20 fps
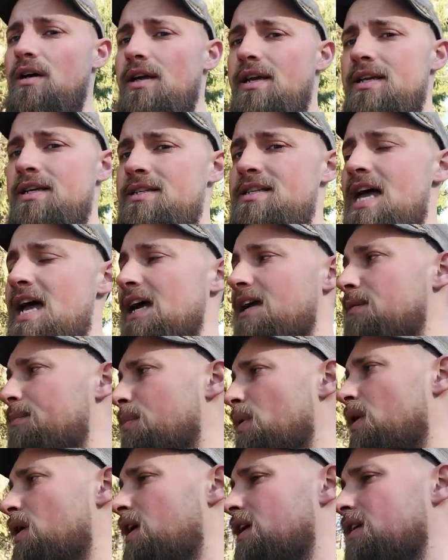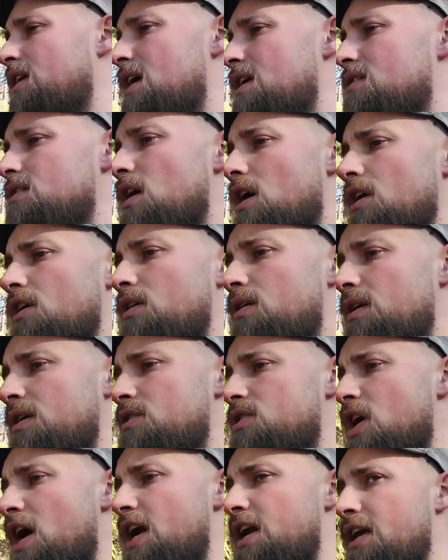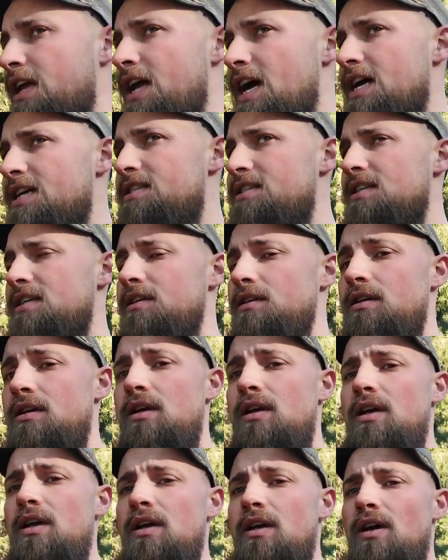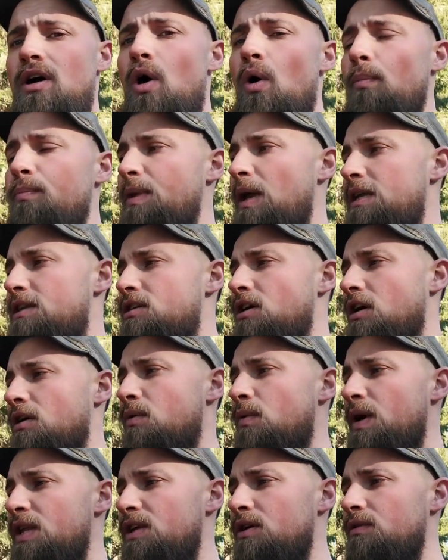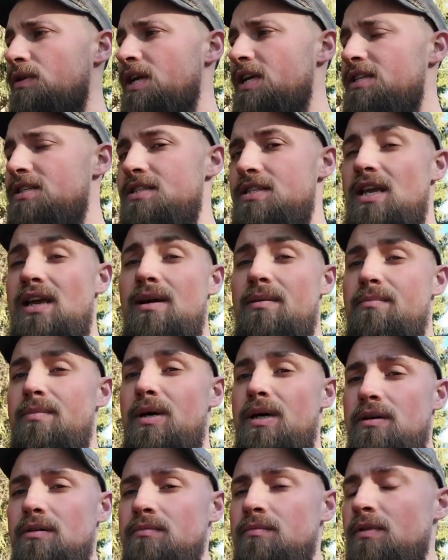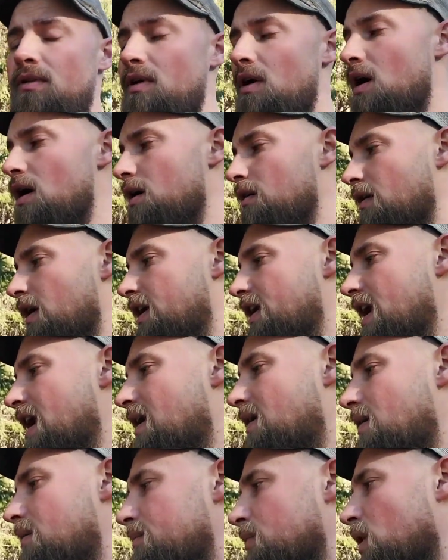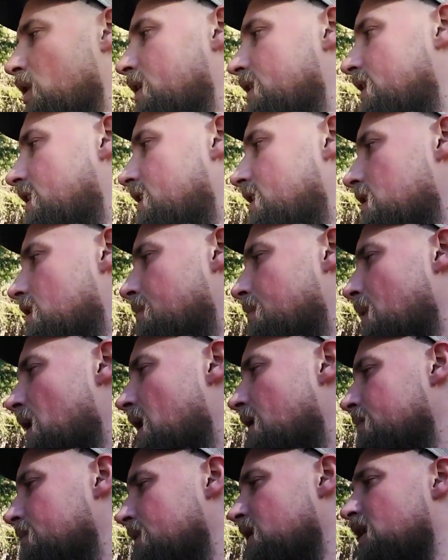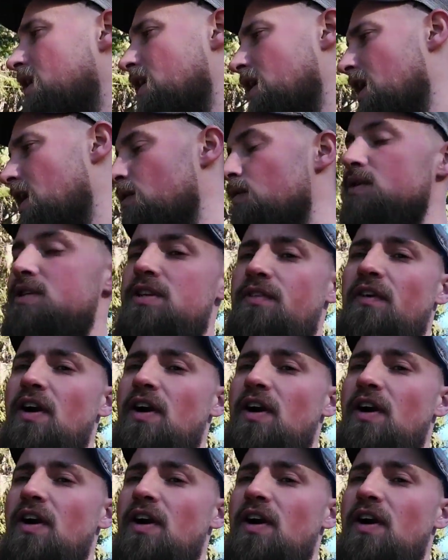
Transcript: exact breeding dates are. You can try to guess and hope they took when you did see him, but right now I'm running into the problem. He was